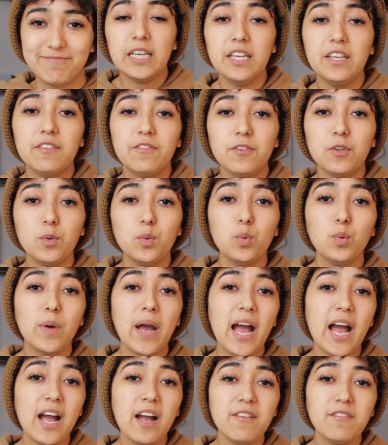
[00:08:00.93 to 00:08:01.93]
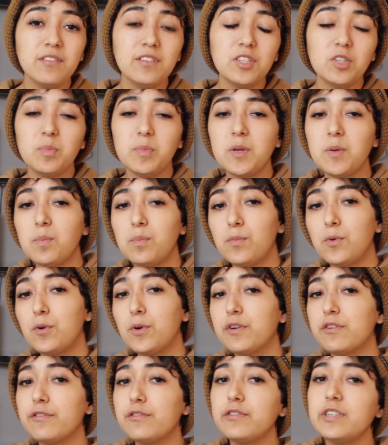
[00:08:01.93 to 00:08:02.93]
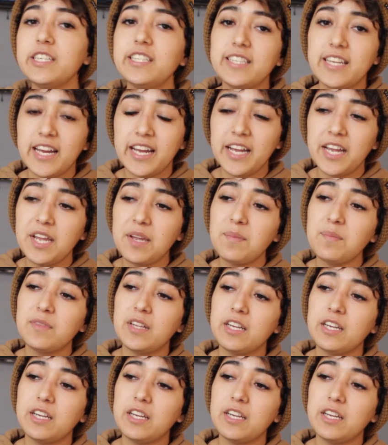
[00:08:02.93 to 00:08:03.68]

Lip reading: If you have a little bit more free time,